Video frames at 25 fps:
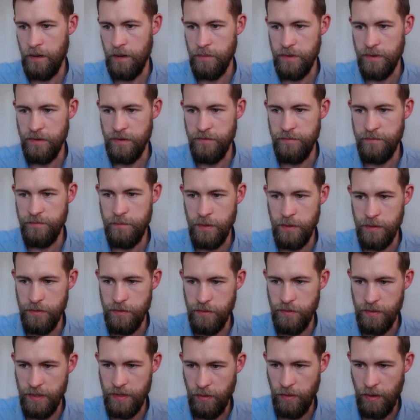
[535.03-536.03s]
We've pulled
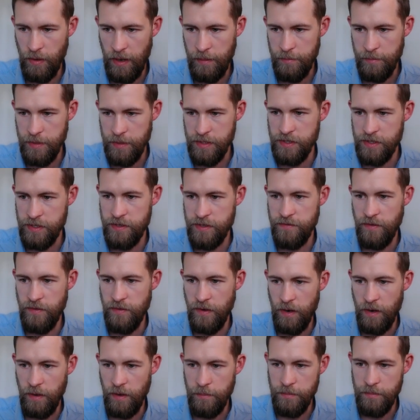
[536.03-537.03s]
the requirements
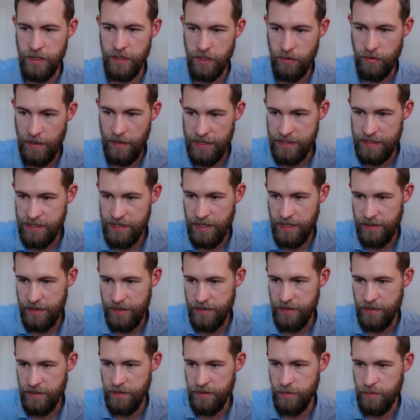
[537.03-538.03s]
from the crane
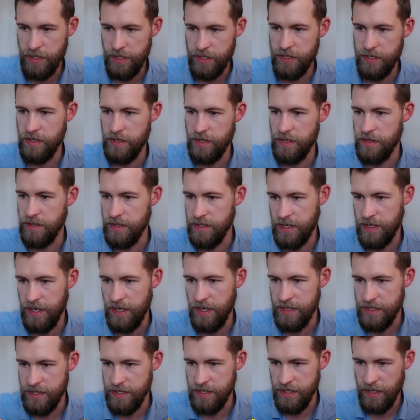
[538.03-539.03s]
standard, which in this
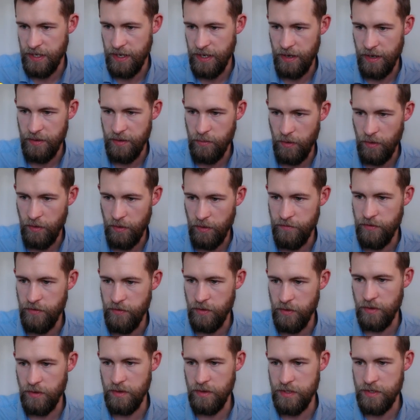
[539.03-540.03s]
case is EN
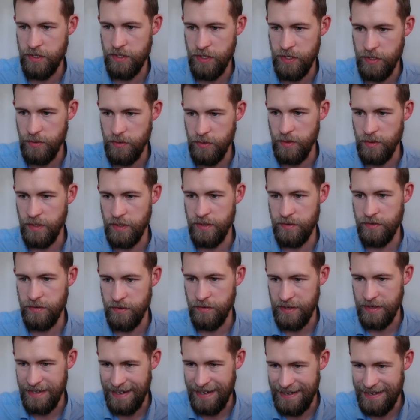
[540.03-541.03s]

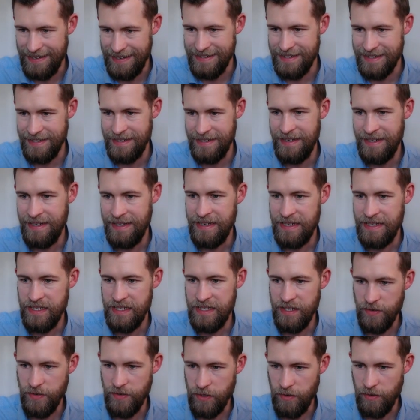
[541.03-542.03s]
14238.
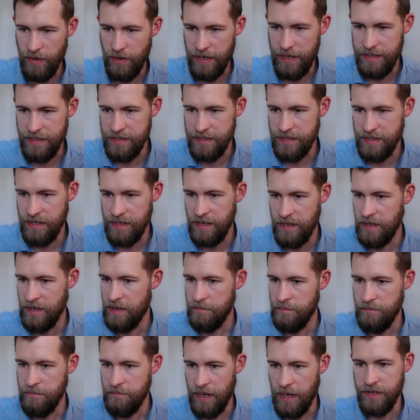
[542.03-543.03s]
So for cranes,
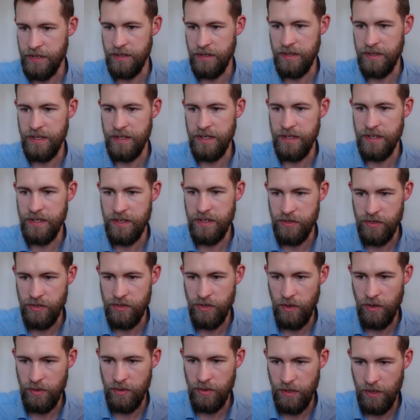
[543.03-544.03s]
manually
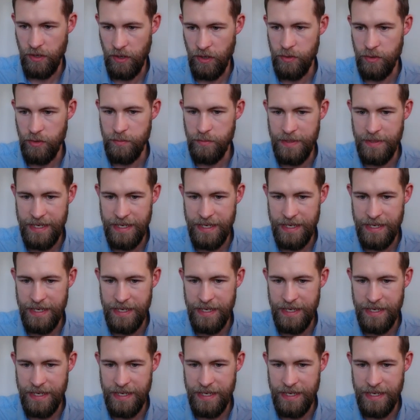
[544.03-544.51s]
controlled load